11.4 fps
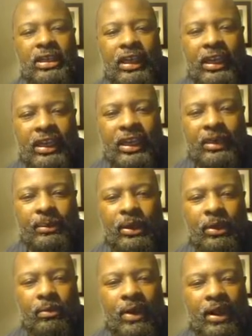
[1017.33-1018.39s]
and get me
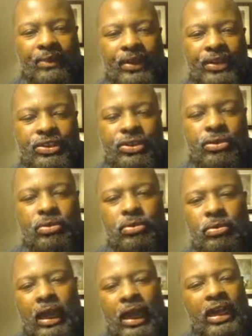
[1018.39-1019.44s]
on Rockfin too.
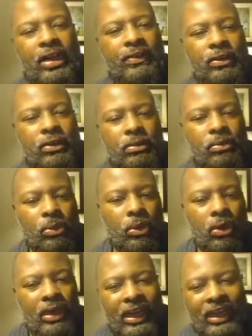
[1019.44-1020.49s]
I cover
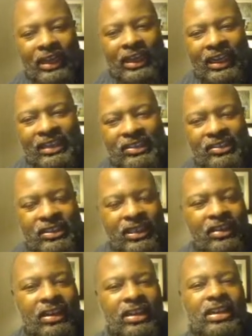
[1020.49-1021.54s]
more like kind of
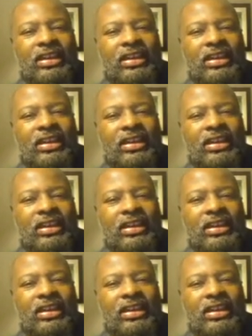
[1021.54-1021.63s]
esoteric